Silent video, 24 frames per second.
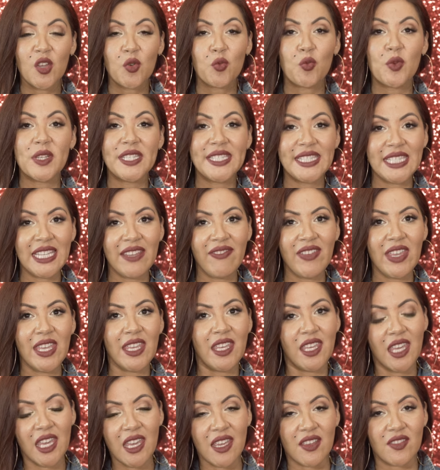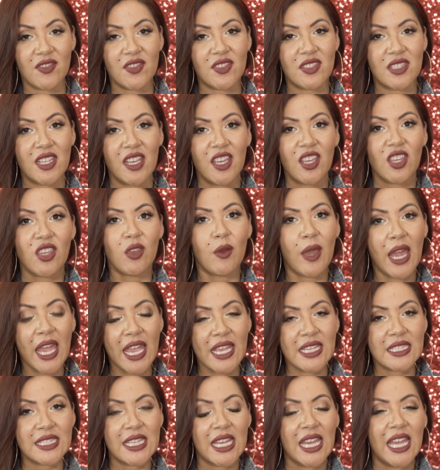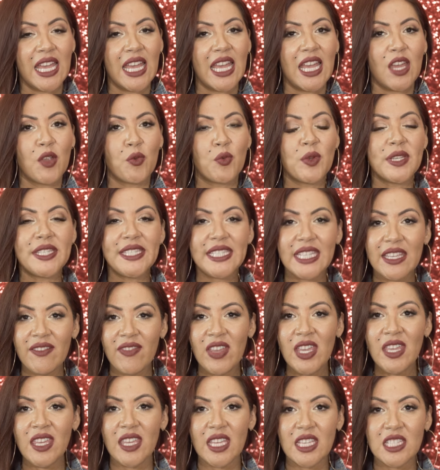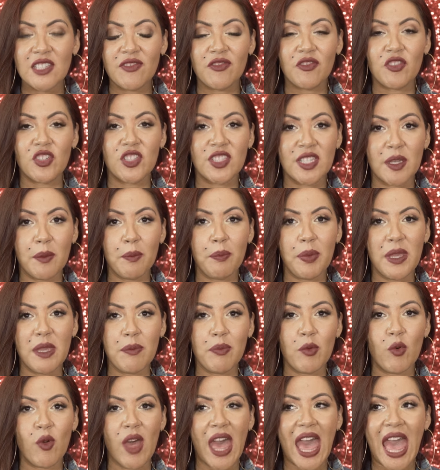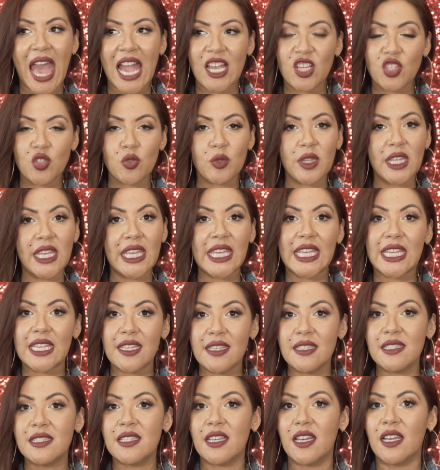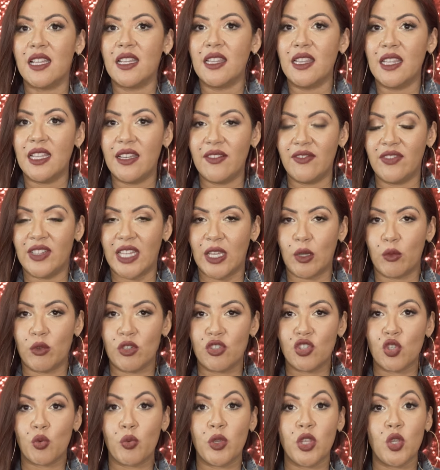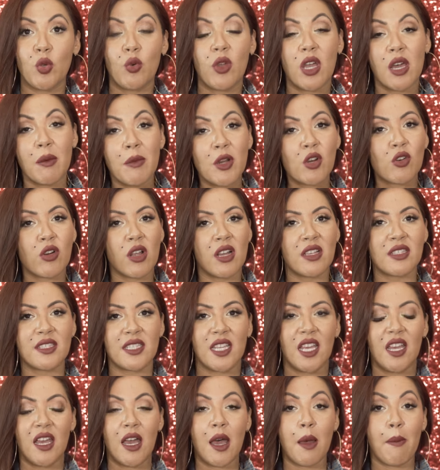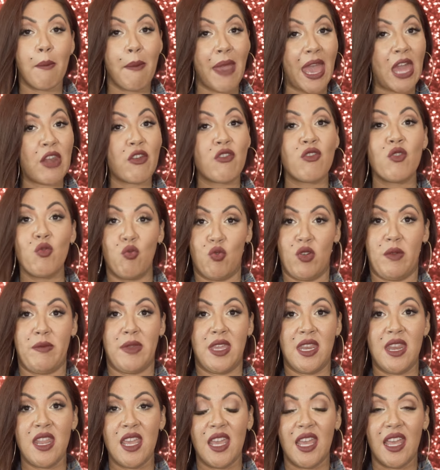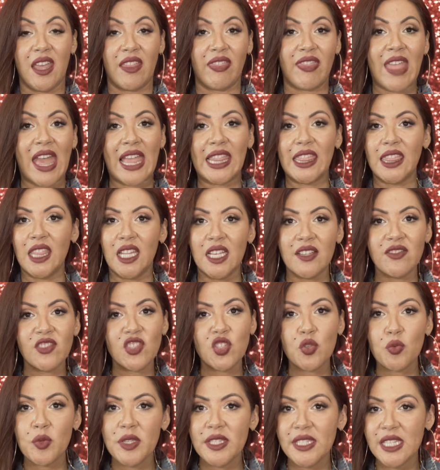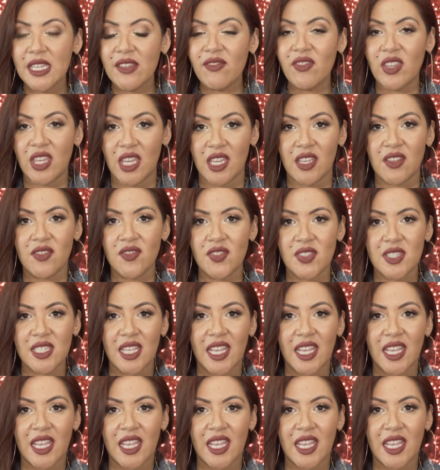Receiving gifts. You guys, Receiving gifts for some people actually is a love language. So when you come across a man or a woman that loves to receive gifts,